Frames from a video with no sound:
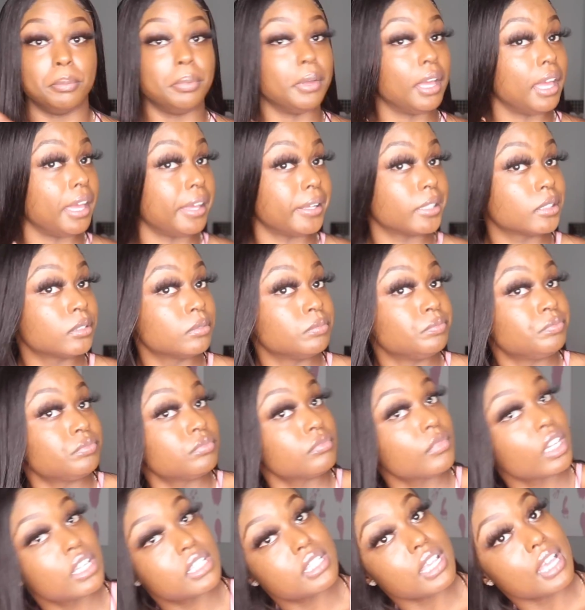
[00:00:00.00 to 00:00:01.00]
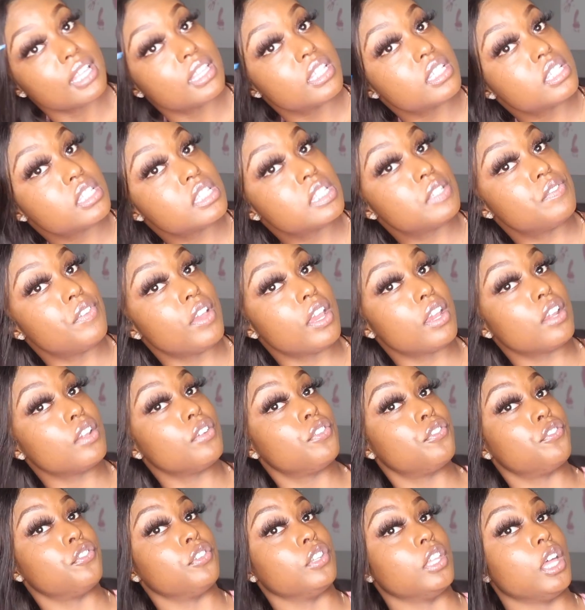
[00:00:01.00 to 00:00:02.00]
But it's like this is very
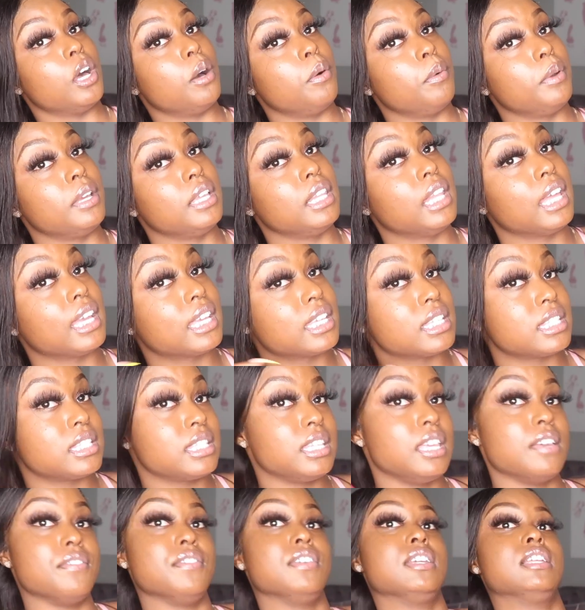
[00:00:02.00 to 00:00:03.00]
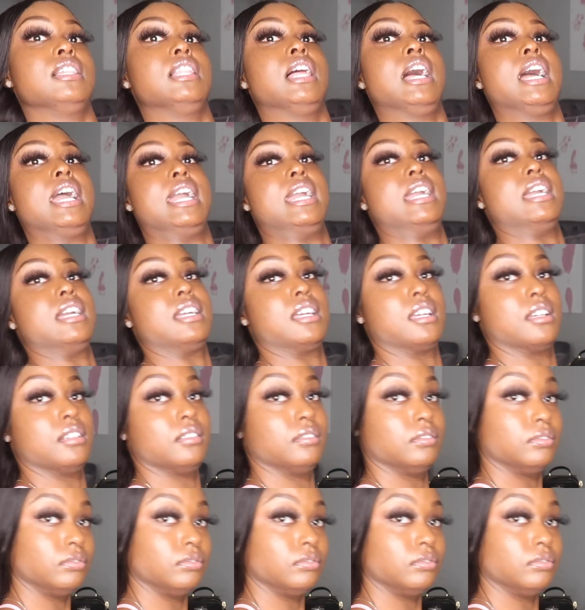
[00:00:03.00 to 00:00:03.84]
flowy, like it's giving like,